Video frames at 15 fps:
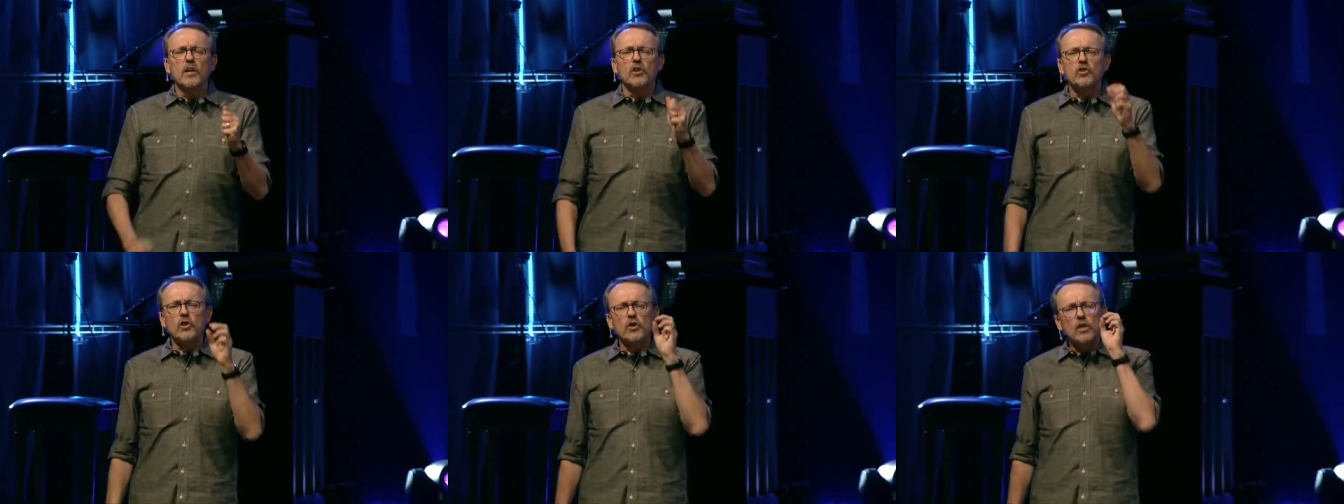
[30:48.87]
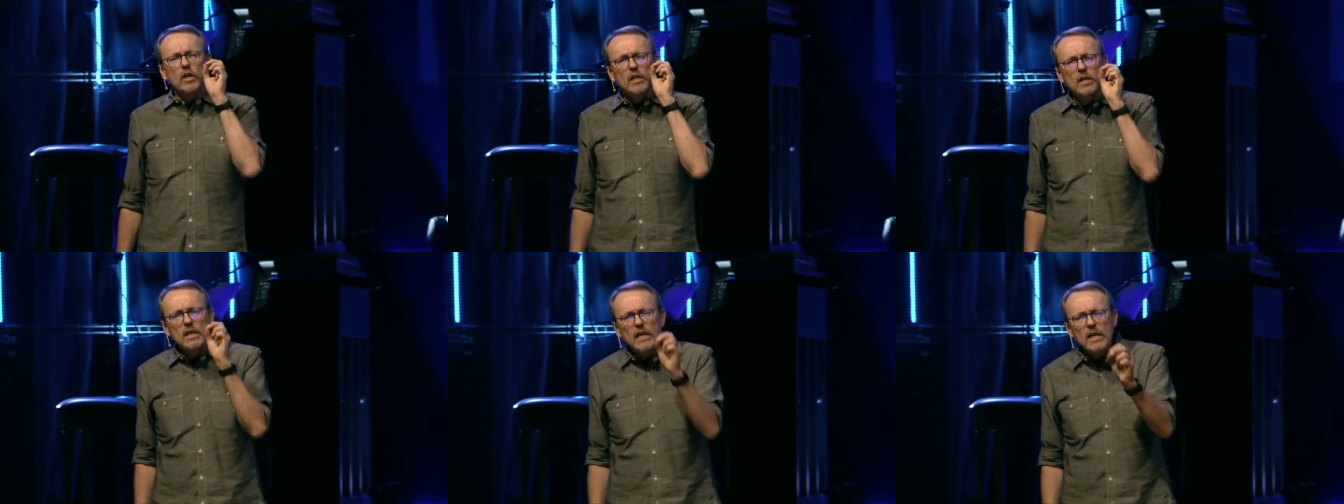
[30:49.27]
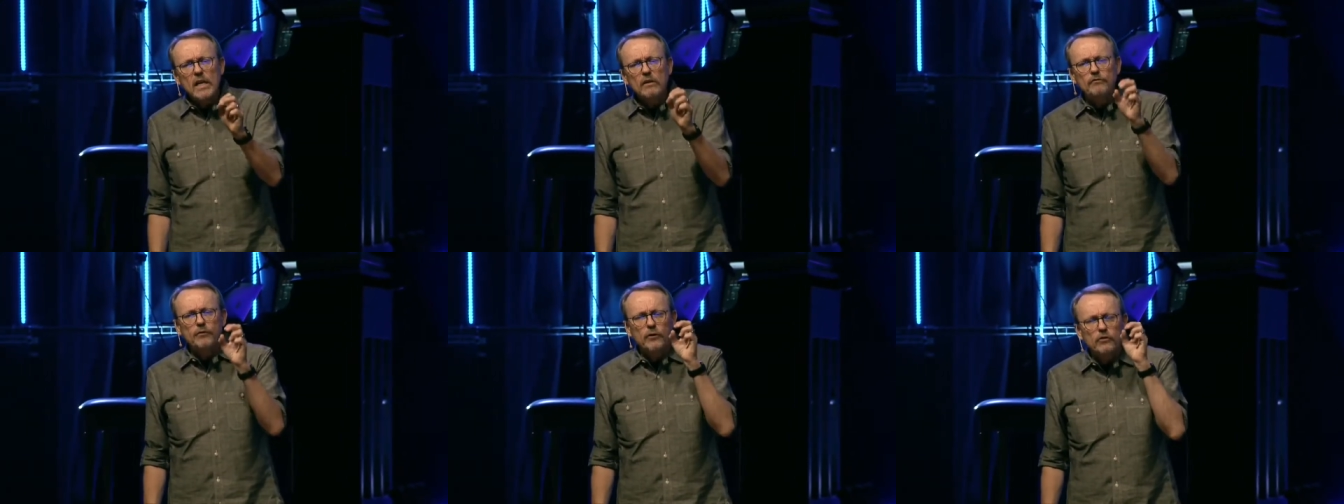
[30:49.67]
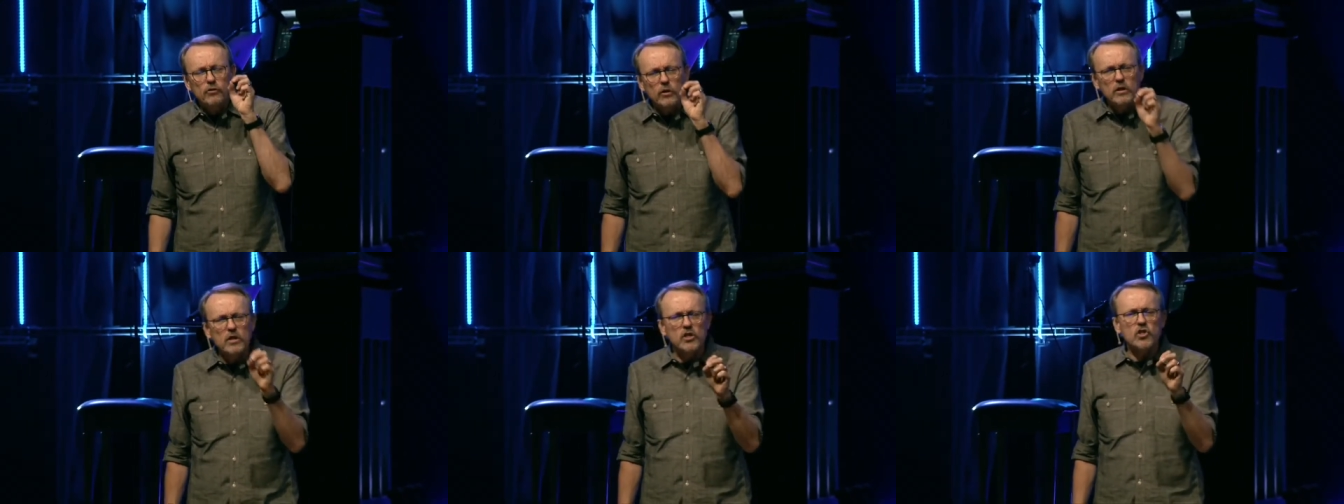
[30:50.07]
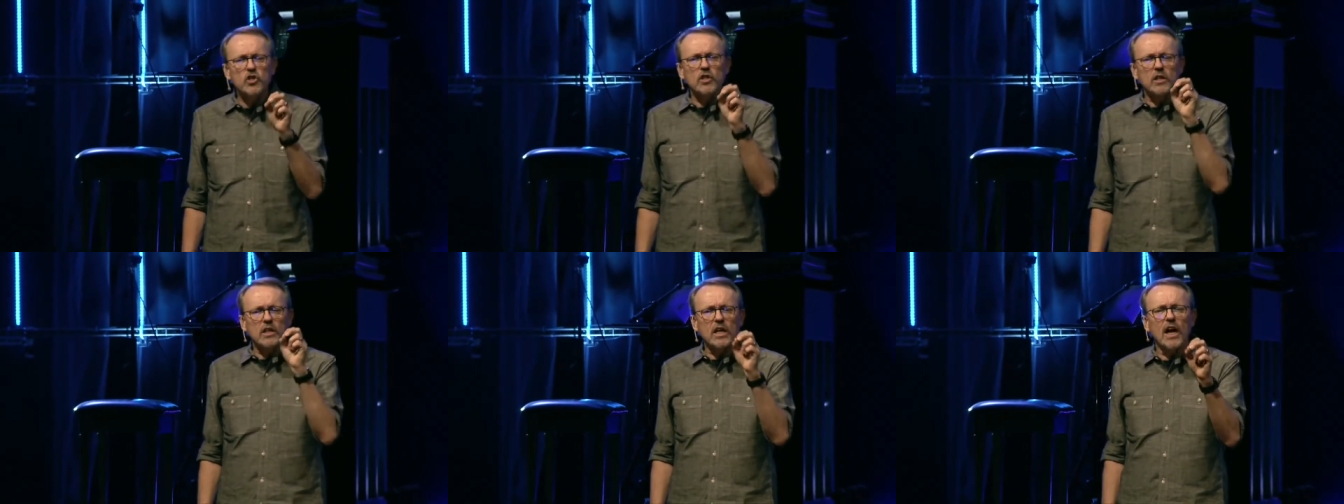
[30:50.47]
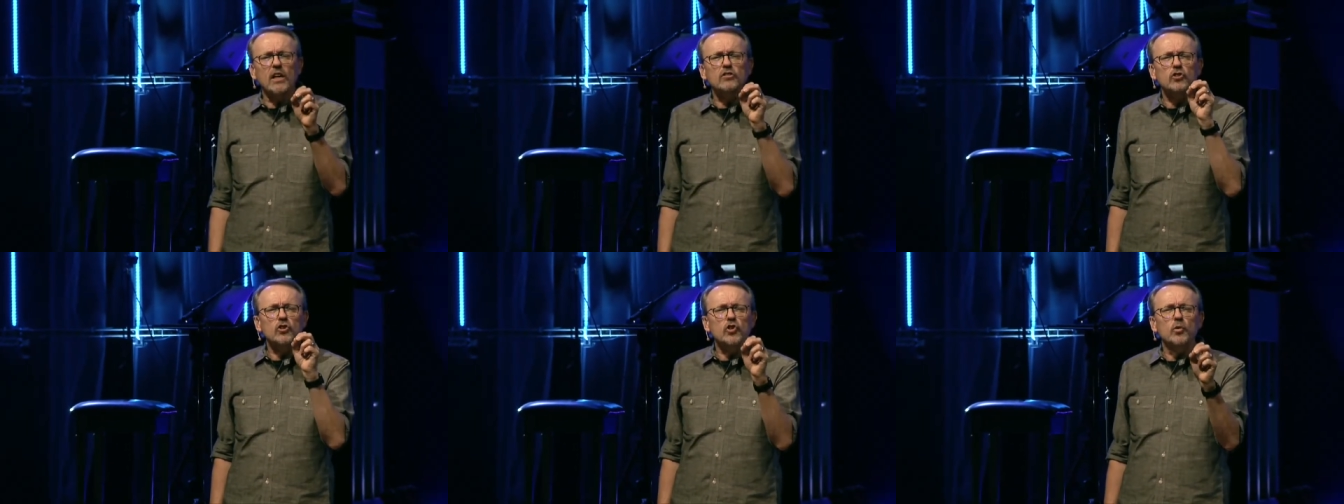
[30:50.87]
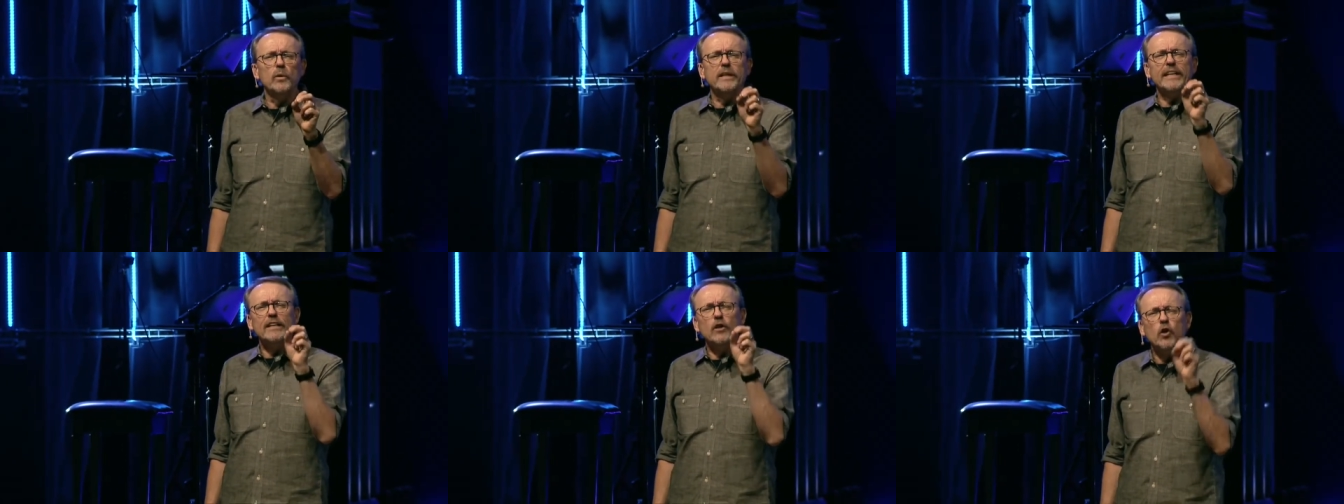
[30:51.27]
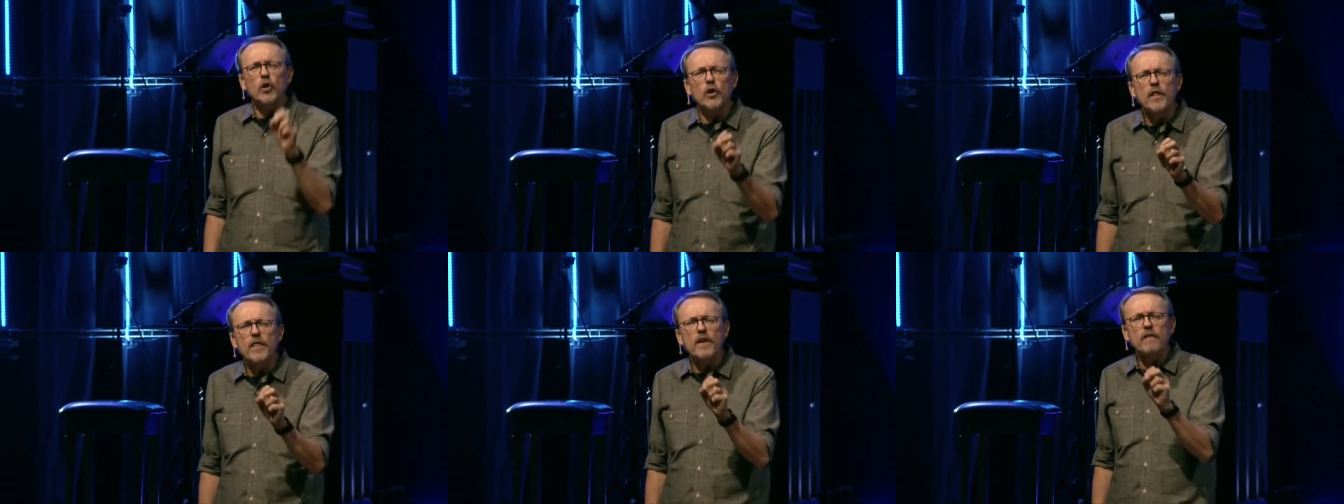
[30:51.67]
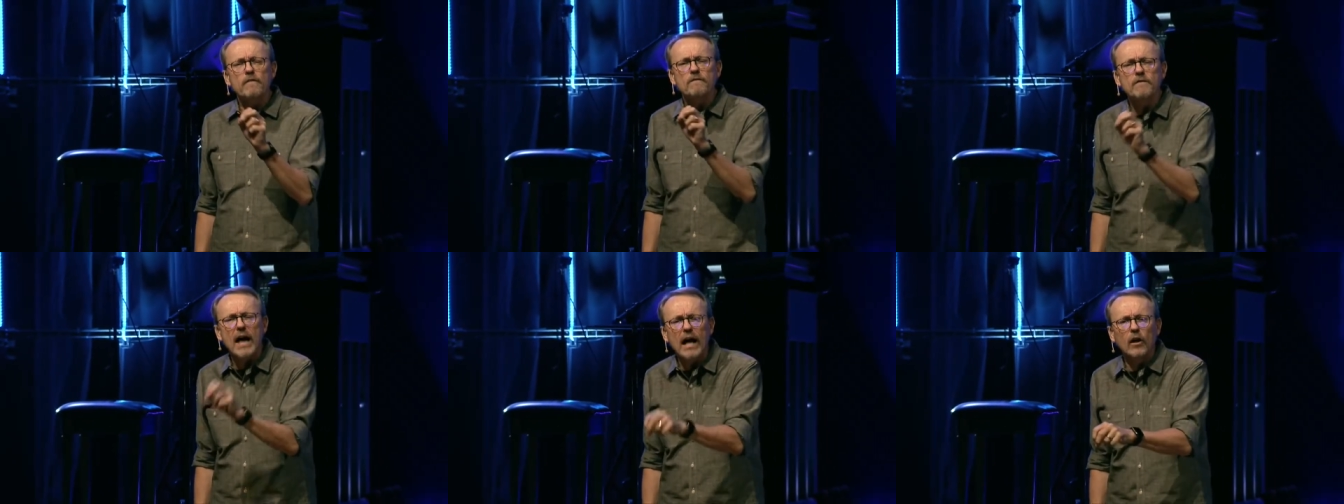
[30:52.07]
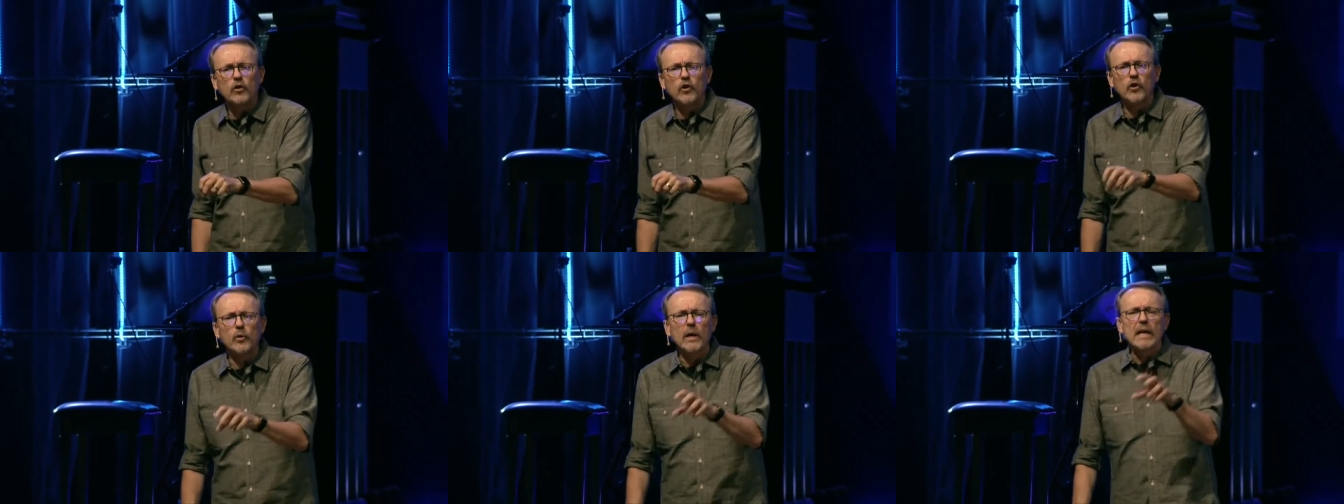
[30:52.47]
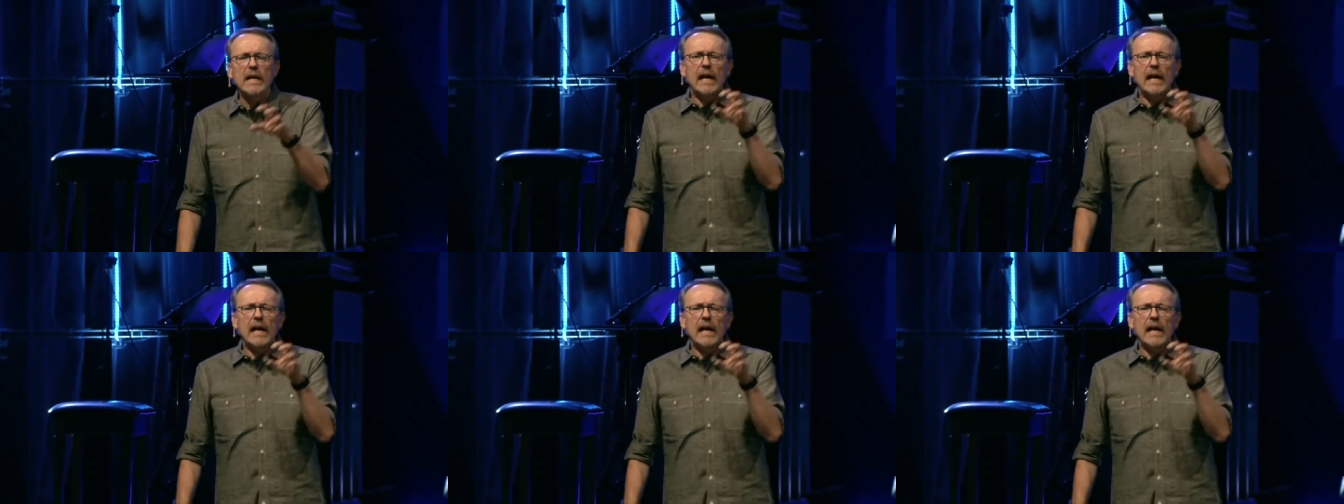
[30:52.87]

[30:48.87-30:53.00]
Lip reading: to the need for tradition and continuity, learn their value.